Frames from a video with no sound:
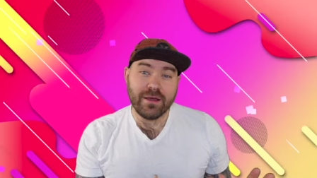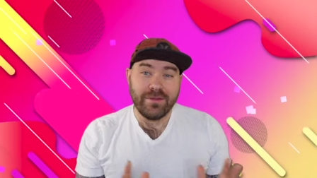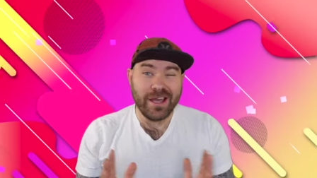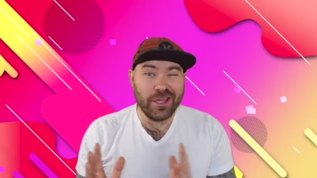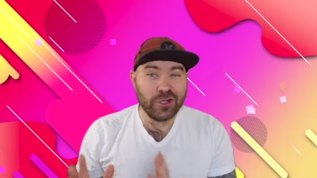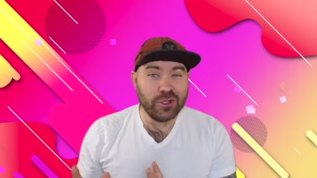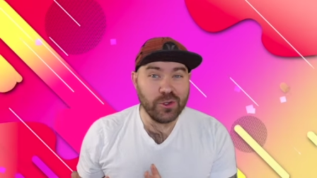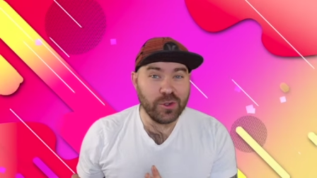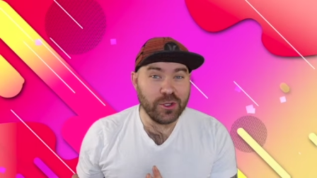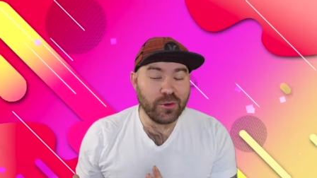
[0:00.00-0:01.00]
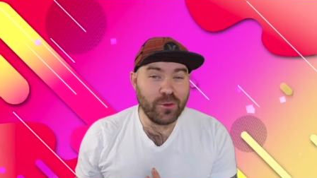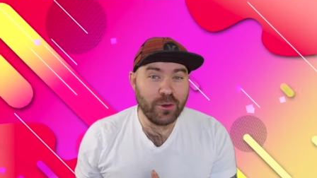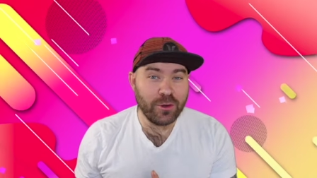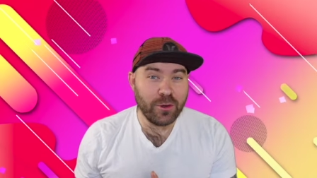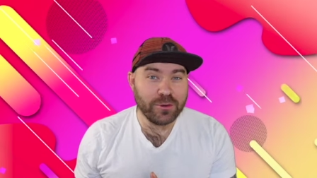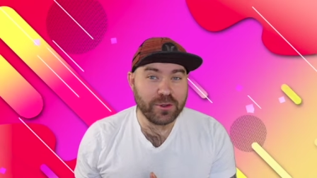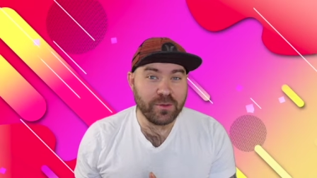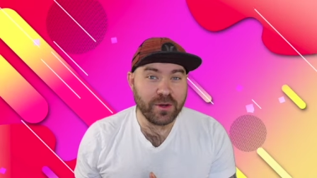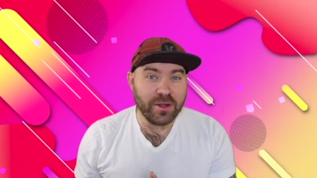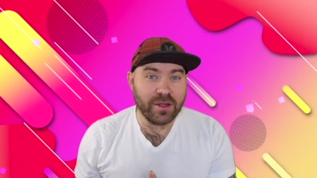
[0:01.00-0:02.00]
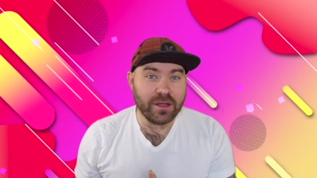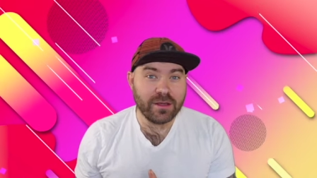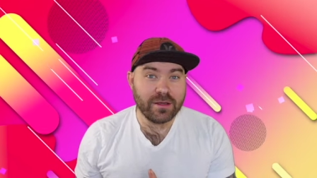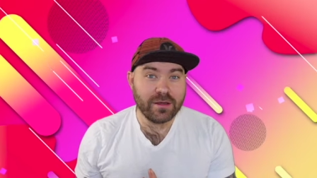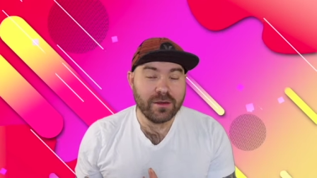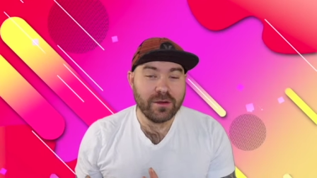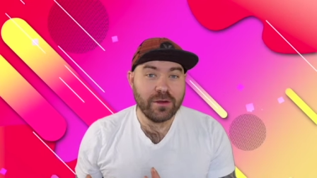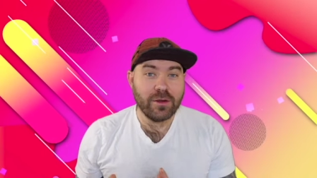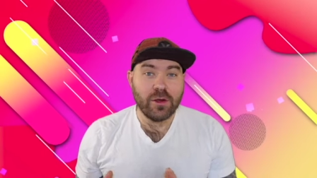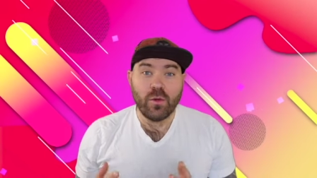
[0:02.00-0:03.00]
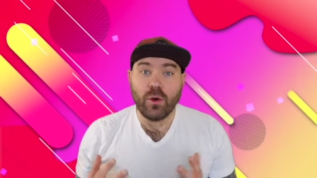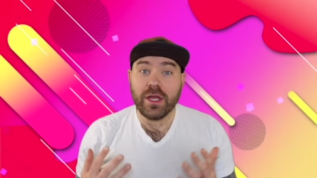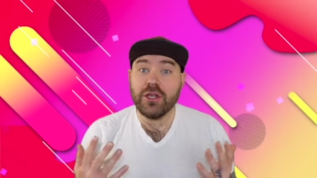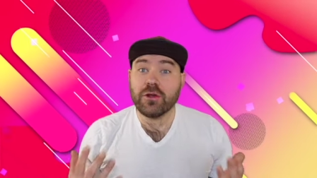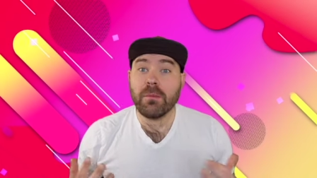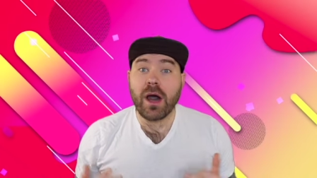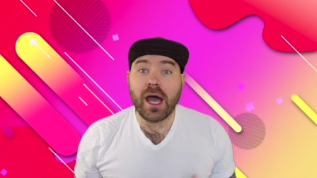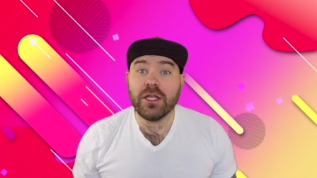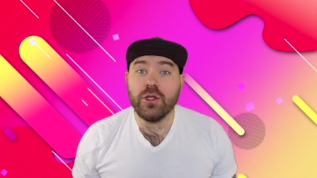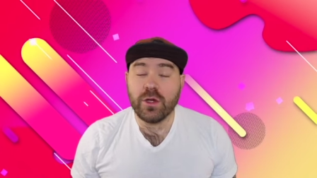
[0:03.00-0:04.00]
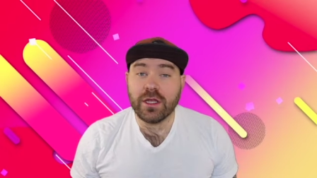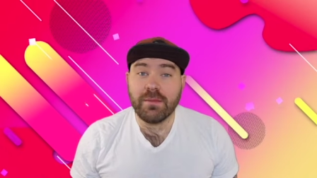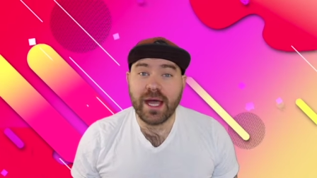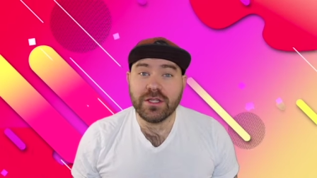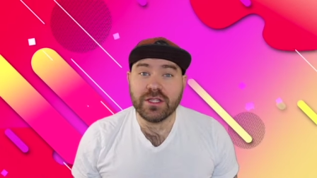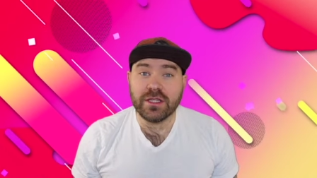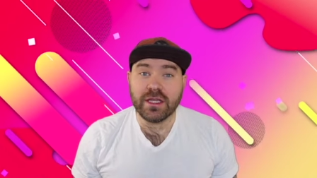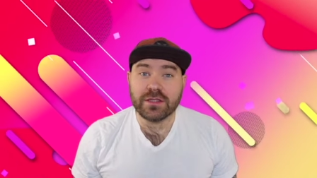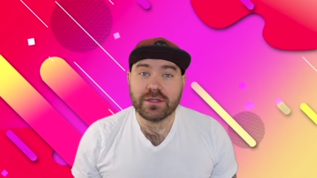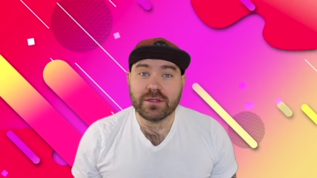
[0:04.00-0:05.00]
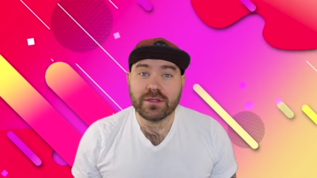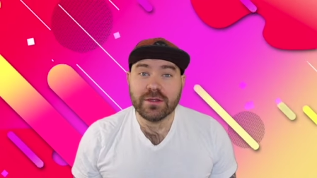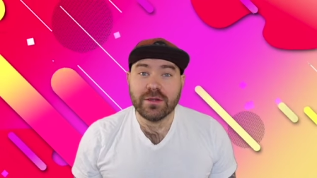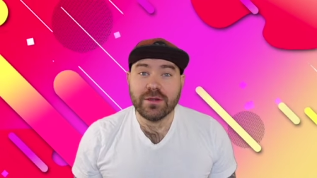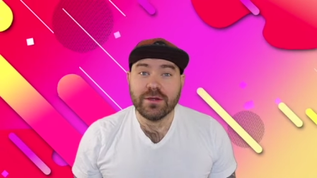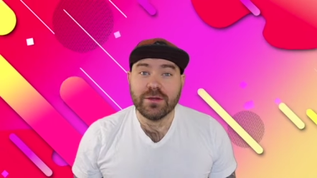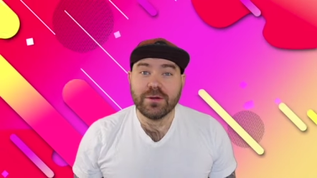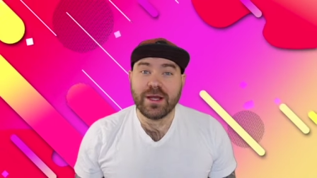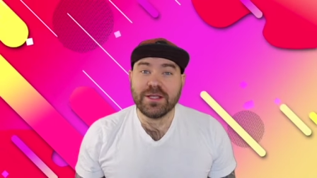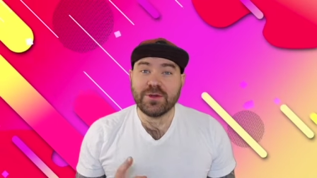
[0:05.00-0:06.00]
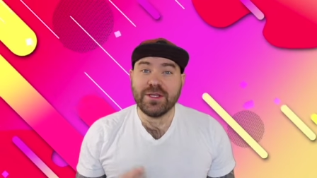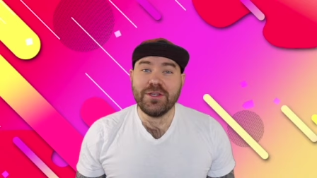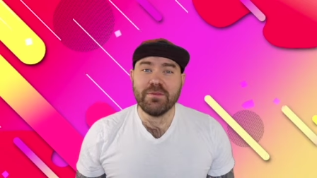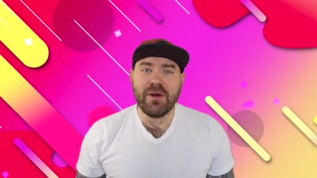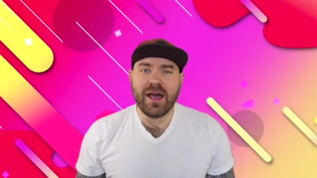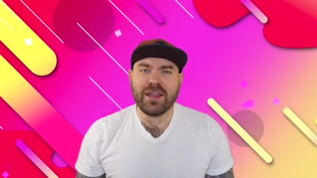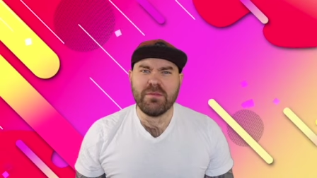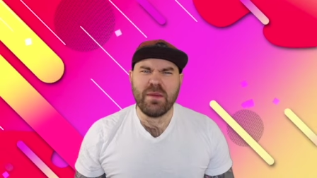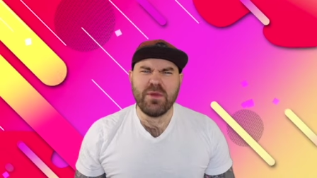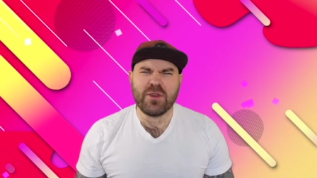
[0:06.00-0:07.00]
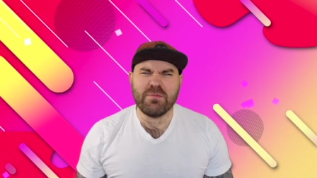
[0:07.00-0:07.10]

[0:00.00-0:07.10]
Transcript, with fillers: that you're doing your roller coaster breathing. Well, in your mind, you can imagine this right? So in your mind, maybe you're